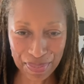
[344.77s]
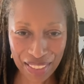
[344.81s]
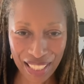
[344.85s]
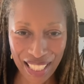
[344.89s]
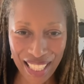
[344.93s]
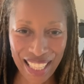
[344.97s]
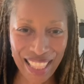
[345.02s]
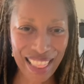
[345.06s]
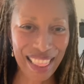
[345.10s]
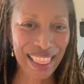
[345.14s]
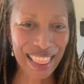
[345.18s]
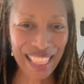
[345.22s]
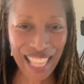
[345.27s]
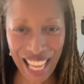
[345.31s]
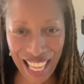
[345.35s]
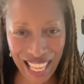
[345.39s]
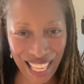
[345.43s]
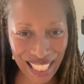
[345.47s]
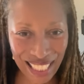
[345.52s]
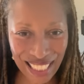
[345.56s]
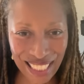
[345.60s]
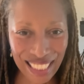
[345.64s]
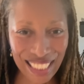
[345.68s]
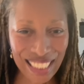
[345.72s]
And
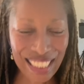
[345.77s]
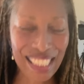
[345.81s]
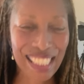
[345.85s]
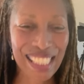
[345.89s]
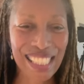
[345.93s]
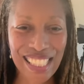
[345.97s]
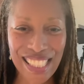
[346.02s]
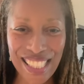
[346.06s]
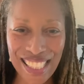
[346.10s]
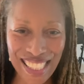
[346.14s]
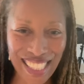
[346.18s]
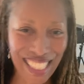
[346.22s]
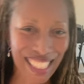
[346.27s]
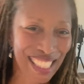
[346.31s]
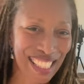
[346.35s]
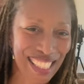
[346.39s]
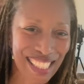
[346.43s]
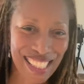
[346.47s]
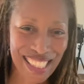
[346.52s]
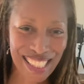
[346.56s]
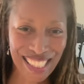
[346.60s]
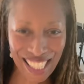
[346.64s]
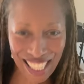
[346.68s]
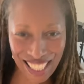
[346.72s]
that is
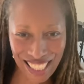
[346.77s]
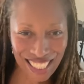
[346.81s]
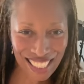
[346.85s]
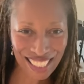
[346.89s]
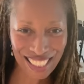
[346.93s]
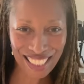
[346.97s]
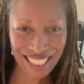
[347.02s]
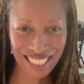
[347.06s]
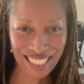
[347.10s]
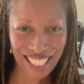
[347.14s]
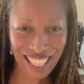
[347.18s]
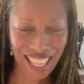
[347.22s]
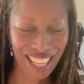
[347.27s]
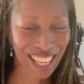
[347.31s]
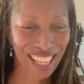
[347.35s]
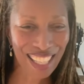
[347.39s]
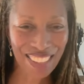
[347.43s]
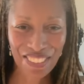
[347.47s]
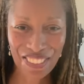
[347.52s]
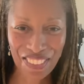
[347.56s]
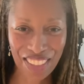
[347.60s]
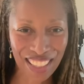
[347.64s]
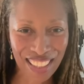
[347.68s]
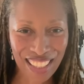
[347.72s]
exciting. I
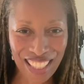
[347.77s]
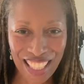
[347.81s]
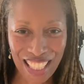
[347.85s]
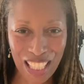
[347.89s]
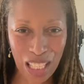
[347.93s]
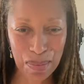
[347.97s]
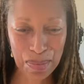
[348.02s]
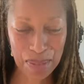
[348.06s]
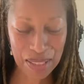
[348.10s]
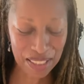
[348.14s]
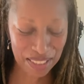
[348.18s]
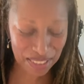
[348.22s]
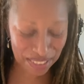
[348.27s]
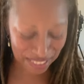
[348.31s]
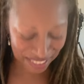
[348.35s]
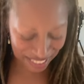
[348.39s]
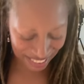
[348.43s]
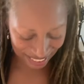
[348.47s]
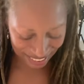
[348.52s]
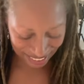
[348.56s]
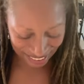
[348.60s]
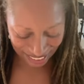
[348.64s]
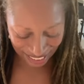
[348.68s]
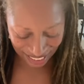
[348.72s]
find that absolutely
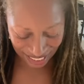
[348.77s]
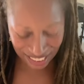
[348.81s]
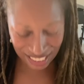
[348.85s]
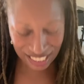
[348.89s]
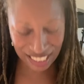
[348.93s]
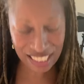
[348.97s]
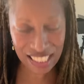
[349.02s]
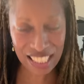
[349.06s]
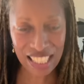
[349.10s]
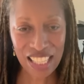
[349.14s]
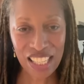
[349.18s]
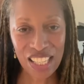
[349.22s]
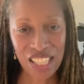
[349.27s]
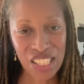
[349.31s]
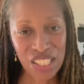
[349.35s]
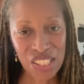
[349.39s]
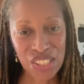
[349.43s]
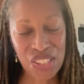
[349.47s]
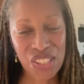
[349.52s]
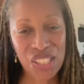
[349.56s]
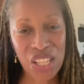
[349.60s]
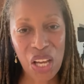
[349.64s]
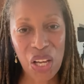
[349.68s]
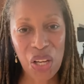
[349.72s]
exciting.
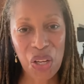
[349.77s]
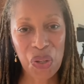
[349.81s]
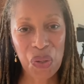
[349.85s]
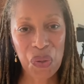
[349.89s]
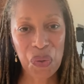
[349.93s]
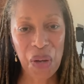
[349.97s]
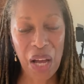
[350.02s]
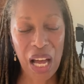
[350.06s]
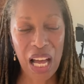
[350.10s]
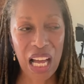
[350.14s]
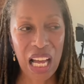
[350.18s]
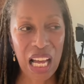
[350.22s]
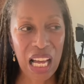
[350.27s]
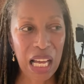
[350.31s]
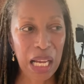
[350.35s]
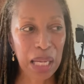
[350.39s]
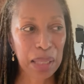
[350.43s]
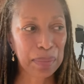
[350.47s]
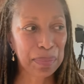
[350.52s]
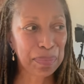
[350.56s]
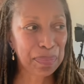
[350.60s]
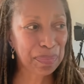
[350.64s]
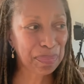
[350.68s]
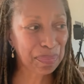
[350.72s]
So
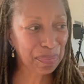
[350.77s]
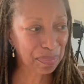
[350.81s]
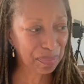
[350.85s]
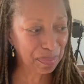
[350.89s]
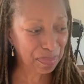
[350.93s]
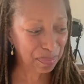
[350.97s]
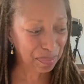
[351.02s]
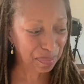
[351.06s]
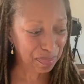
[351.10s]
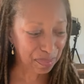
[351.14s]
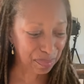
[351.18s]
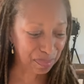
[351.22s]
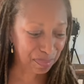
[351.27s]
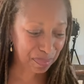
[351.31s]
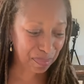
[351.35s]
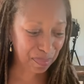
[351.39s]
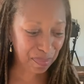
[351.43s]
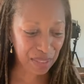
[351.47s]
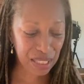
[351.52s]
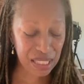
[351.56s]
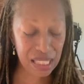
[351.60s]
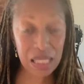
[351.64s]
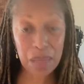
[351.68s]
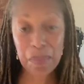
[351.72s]

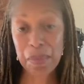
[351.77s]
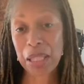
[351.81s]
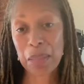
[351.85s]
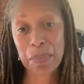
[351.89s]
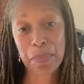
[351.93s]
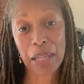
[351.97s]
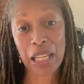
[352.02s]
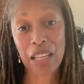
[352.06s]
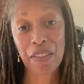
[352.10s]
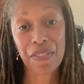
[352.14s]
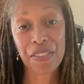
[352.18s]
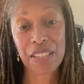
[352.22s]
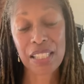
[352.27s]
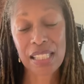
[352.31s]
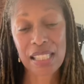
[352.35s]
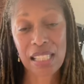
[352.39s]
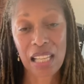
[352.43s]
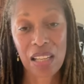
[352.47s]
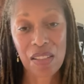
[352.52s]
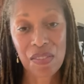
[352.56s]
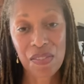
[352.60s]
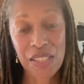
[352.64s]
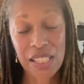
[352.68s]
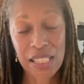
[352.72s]
some of the benefits
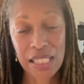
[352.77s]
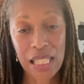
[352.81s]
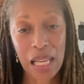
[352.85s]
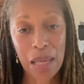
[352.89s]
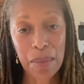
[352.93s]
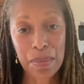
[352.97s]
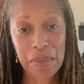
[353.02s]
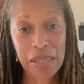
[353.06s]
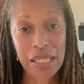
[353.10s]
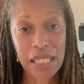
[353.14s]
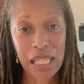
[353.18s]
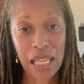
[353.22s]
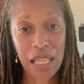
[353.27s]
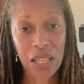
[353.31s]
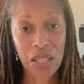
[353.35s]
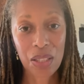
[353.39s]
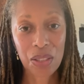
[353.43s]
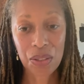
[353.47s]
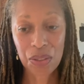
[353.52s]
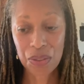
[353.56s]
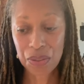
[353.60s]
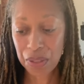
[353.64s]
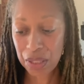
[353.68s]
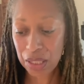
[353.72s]
of stem
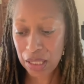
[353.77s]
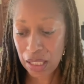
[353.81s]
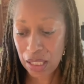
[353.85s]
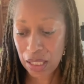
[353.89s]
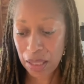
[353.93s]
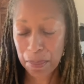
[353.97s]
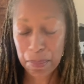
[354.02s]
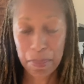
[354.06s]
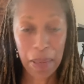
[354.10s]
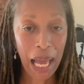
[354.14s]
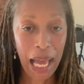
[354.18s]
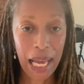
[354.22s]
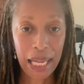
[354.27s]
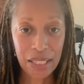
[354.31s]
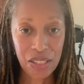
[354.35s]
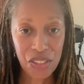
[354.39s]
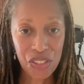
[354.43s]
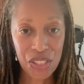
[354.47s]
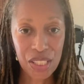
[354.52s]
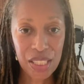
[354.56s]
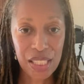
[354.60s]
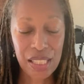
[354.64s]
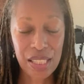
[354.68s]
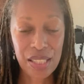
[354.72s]
cell
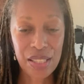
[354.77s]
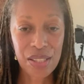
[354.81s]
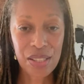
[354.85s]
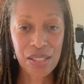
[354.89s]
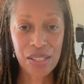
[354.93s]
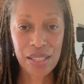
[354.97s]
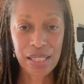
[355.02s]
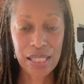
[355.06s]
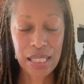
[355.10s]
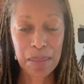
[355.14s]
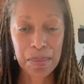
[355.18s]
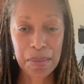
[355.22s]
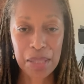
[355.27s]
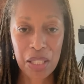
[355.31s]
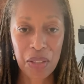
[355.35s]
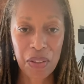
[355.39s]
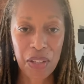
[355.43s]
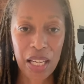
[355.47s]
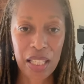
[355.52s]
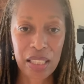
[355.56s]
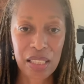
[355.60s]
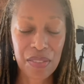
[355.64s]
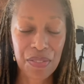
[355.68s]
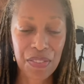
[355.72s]
patches, stem cell
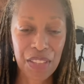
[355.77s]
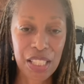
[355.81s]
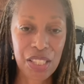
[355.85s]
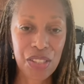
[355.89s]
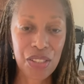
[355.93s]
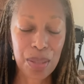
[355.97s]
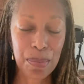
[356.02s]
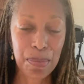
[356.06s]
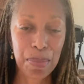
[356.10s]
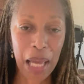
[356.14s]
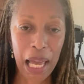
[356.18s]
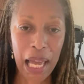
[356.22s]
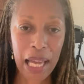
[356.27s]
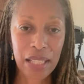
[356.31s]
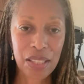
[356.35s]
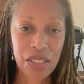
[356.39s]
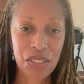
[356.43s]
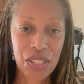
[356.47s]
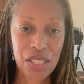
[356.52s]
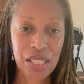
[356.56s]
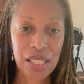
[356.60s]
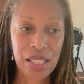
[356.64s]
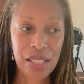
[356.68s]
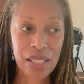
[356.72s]
activation
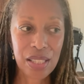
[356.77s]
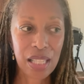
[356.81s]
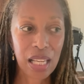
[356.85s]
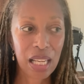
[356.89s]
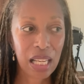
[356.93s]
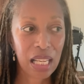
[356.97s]
patches: